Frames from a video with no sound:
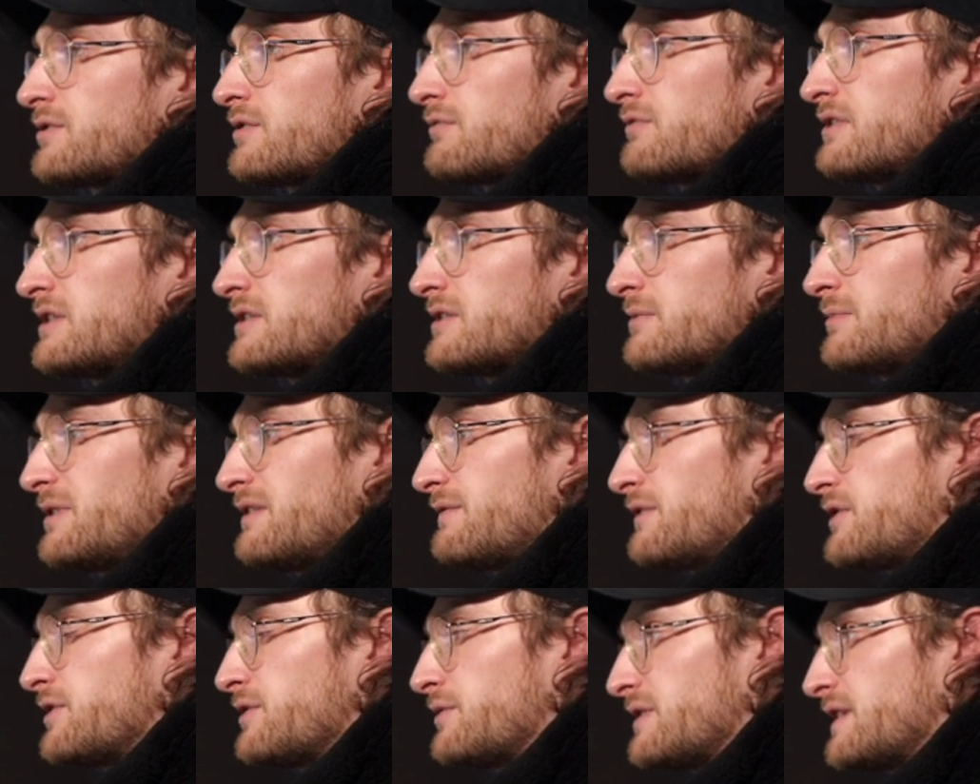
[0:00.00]
the reason I'm
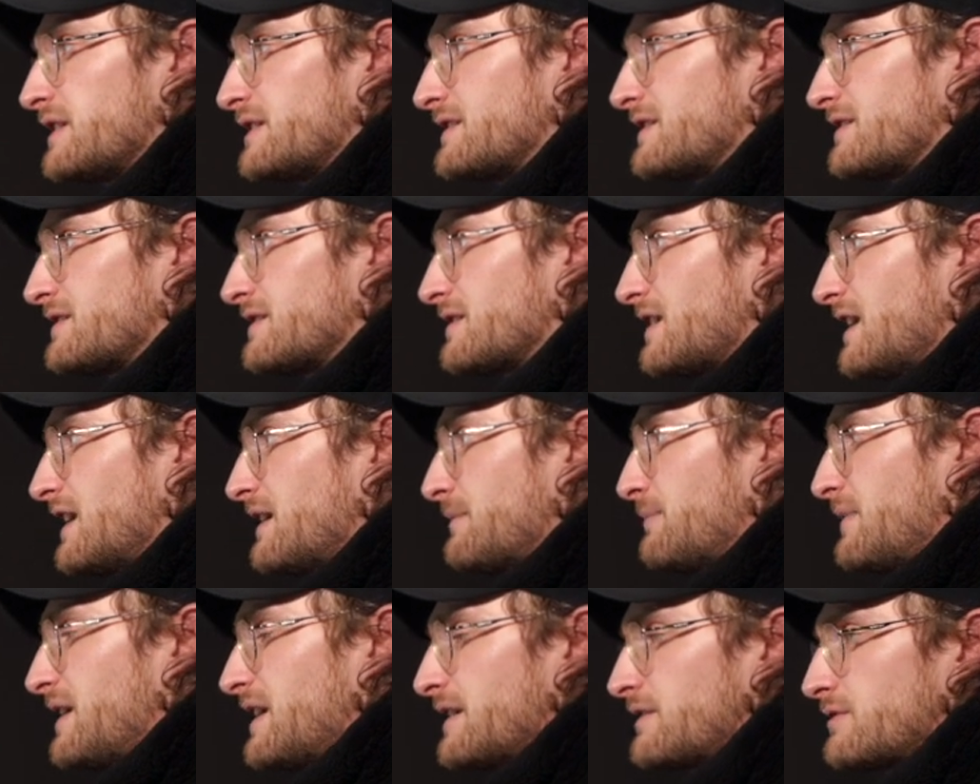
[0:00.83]
even doing this is to like
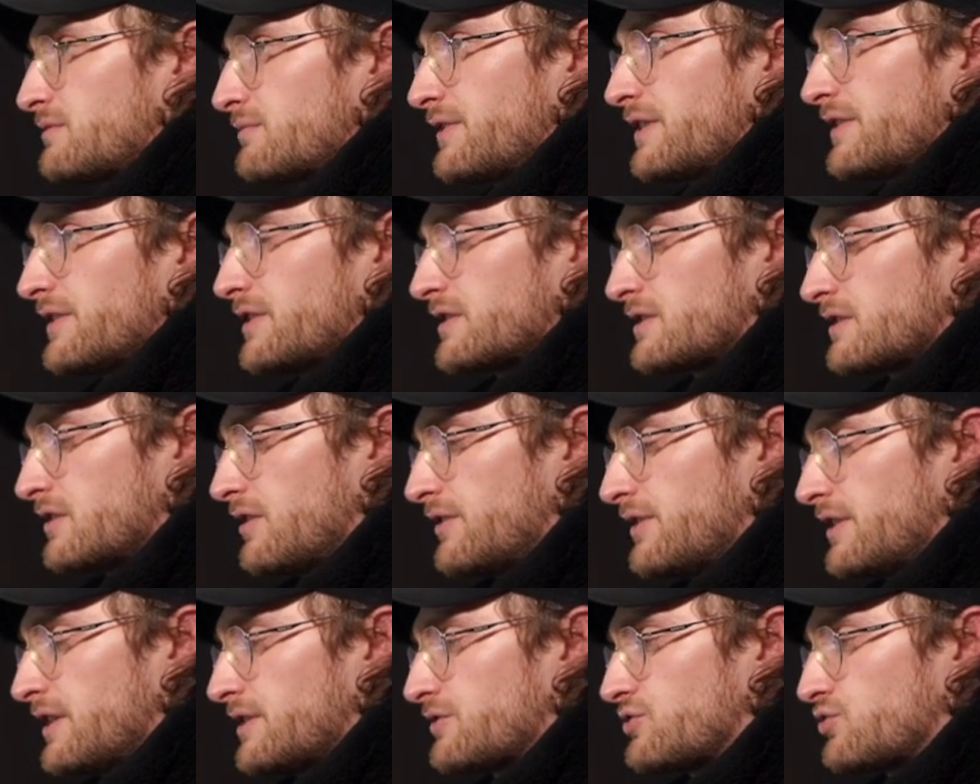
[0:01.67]
make something that's
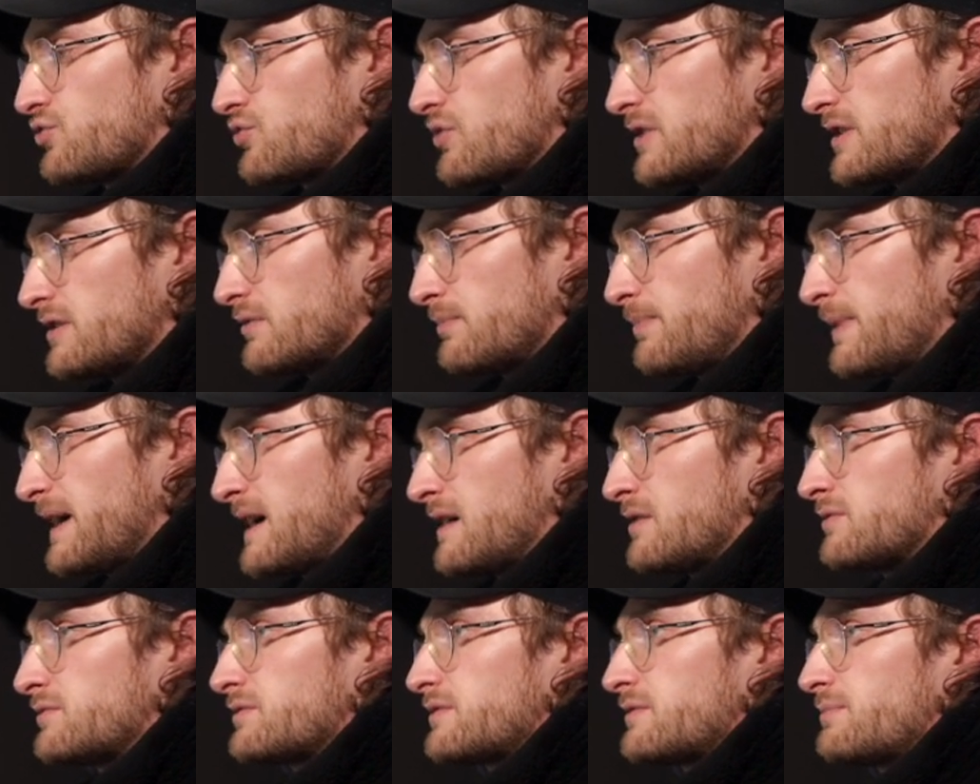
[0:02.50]
got that drill
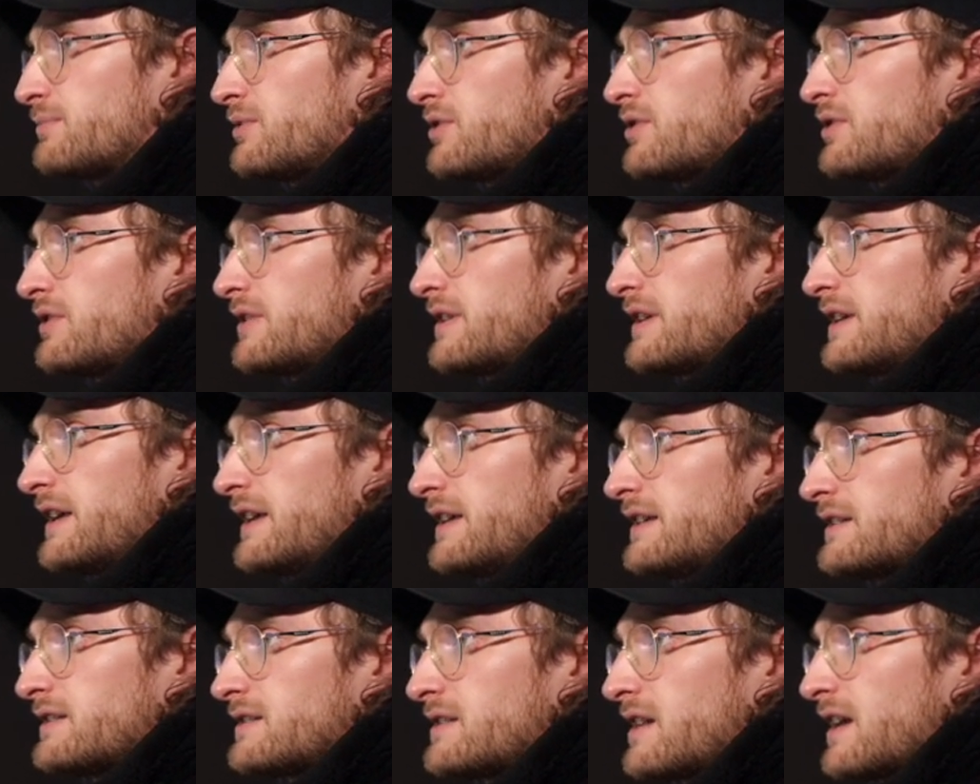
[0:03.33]
bounce but
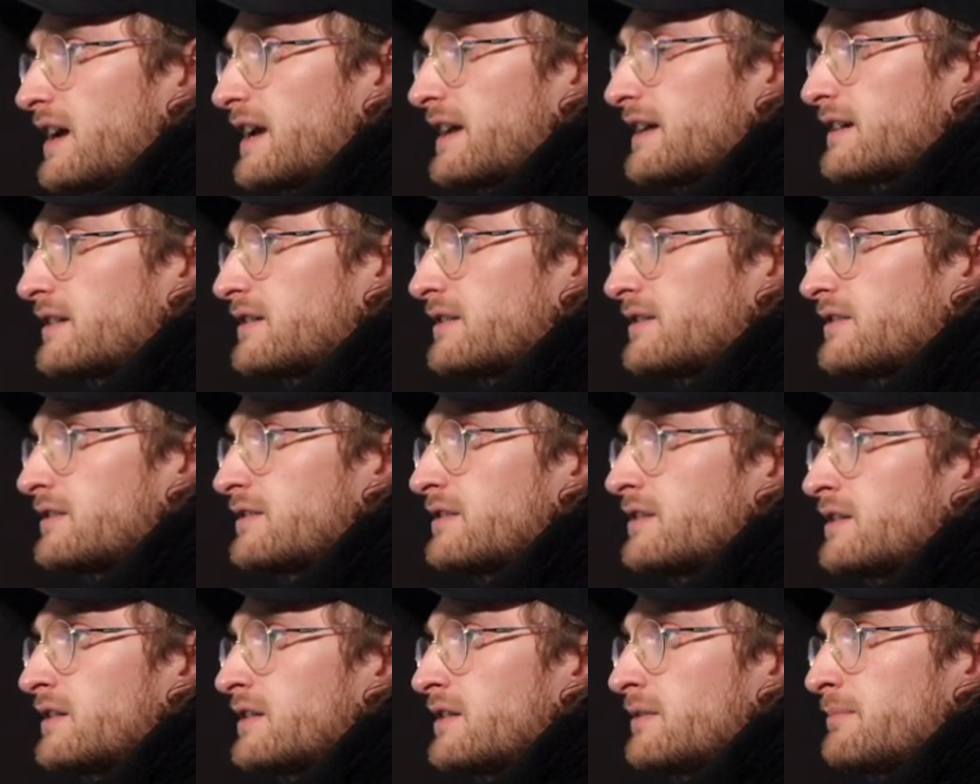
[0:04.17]
is like
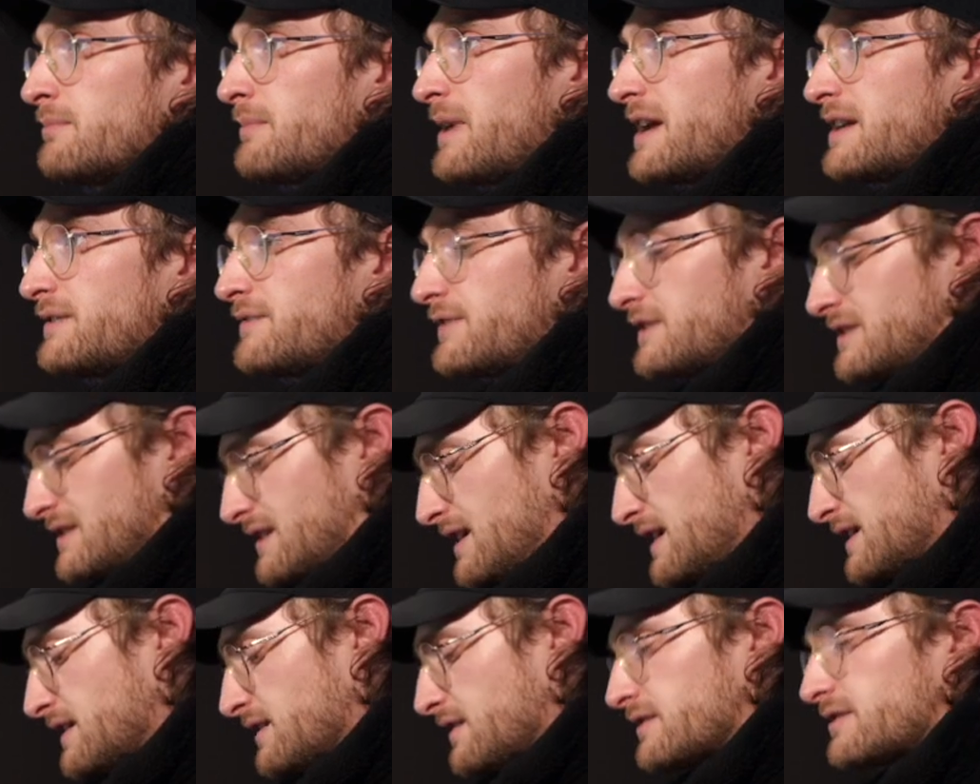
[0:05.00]
made for
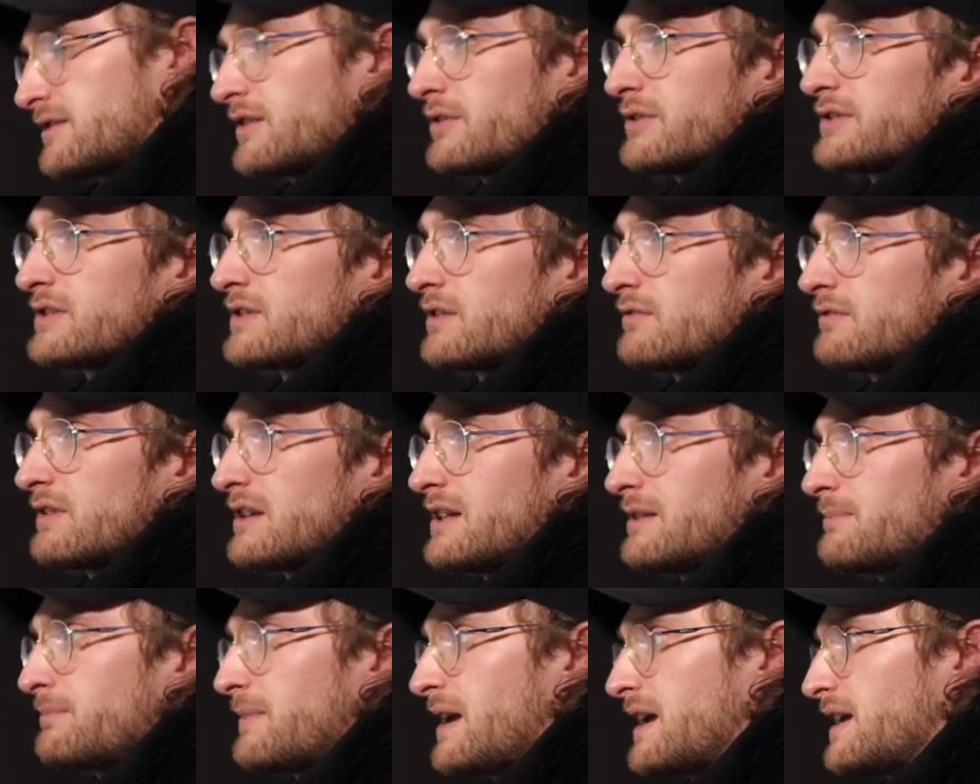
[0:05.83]
sync, so it's not
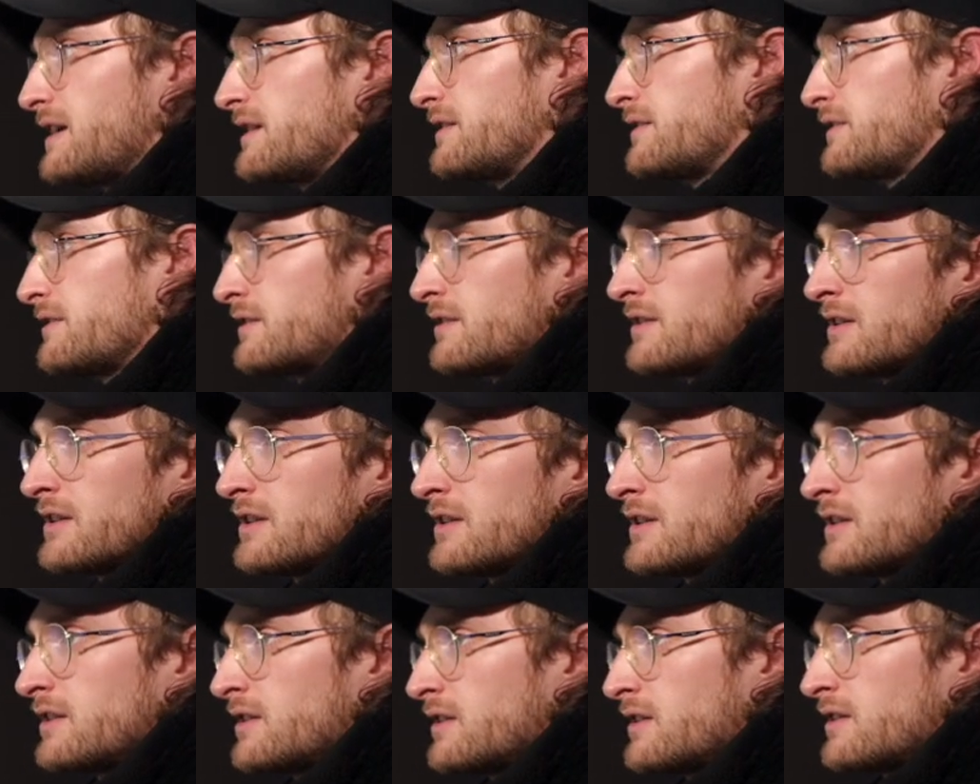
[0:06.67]
really made
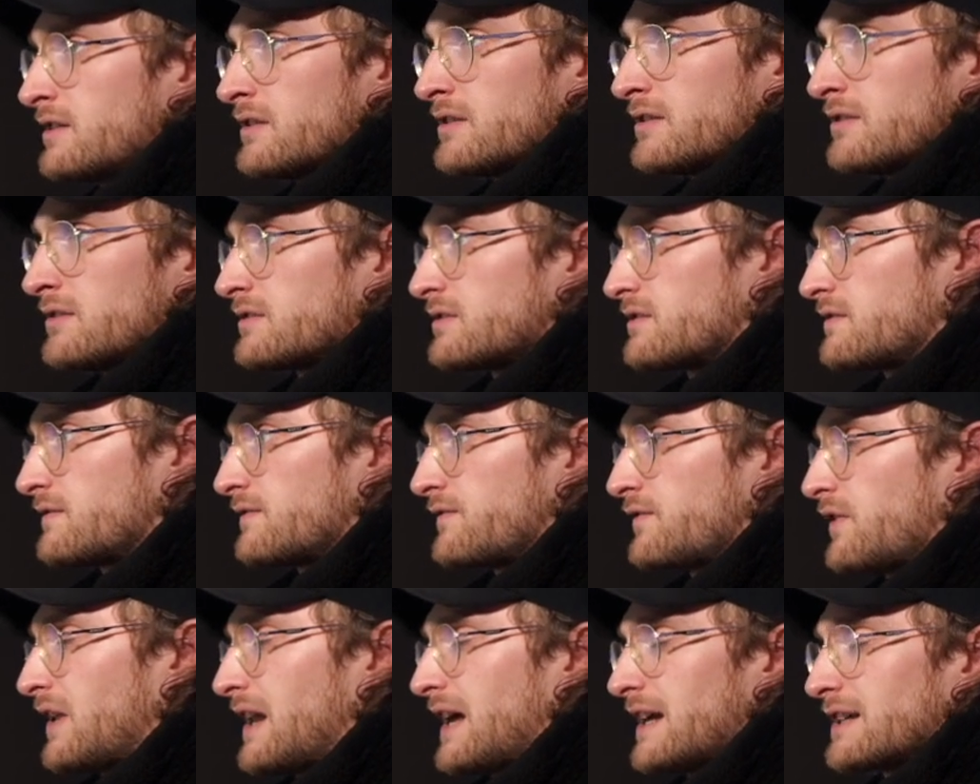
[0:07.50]

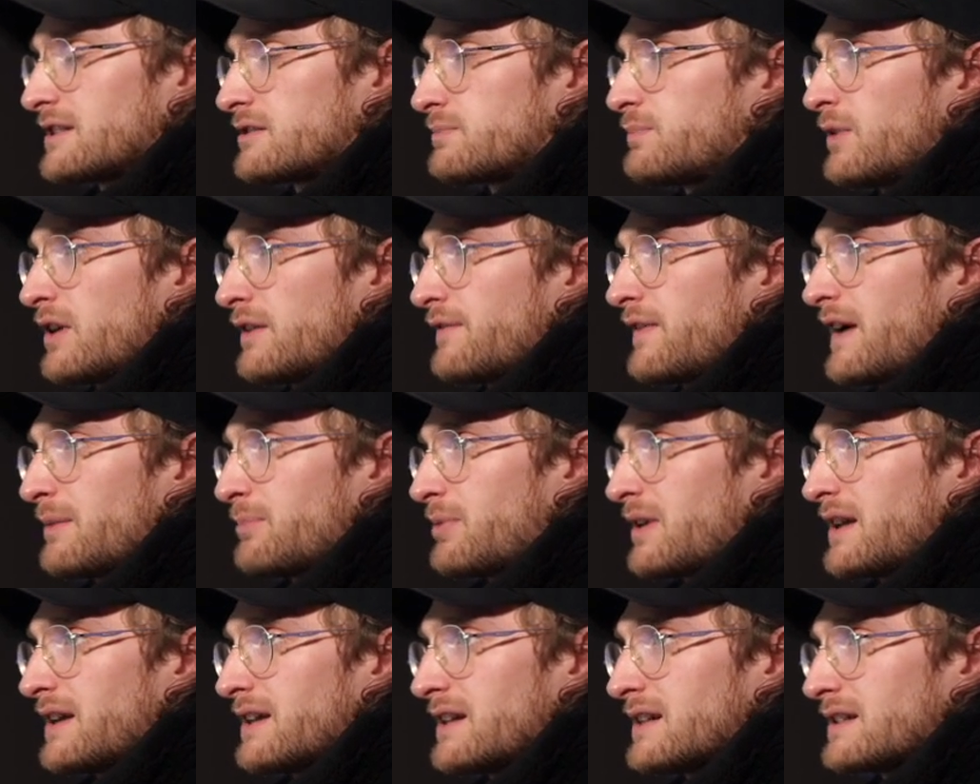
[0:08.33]
for like Spotify
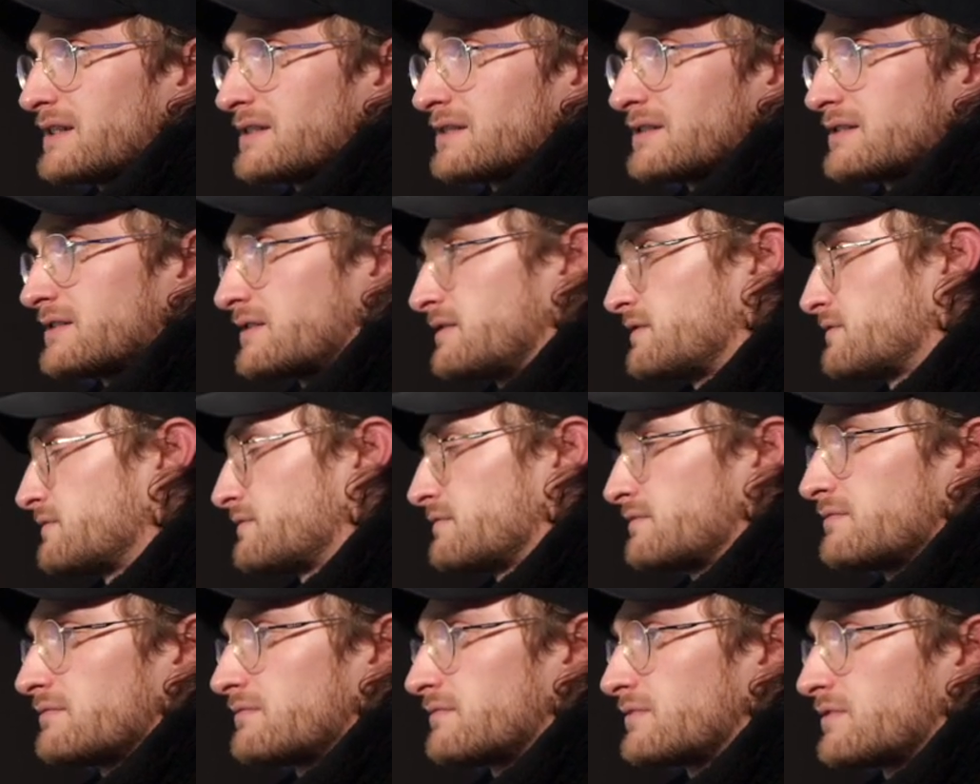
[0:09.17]
playlists
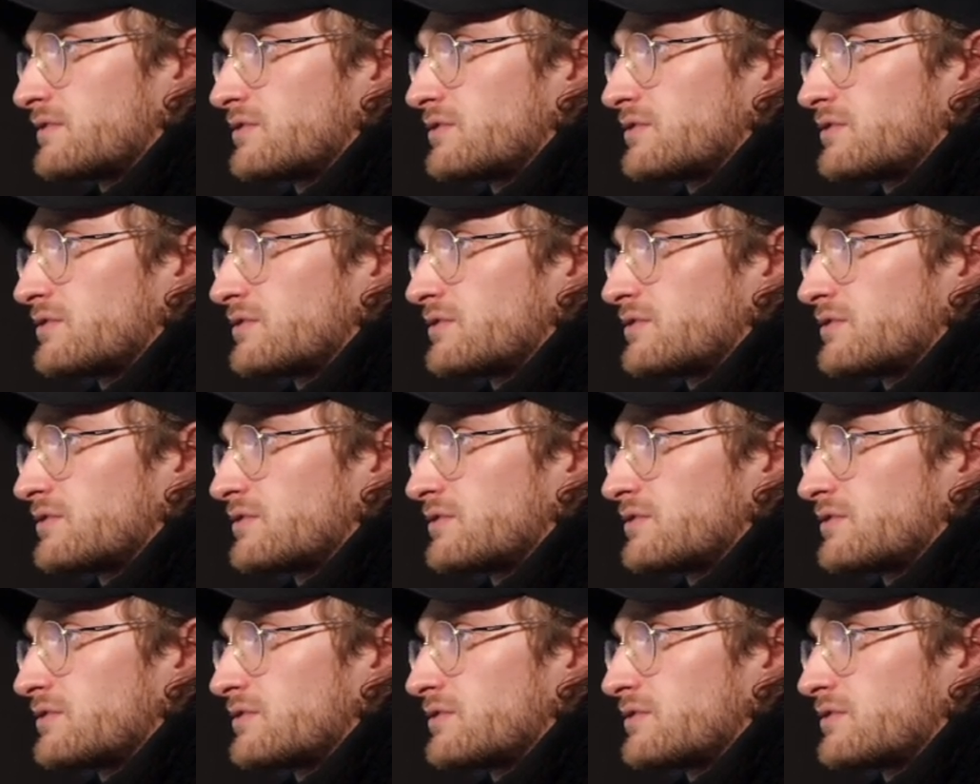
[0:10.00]
and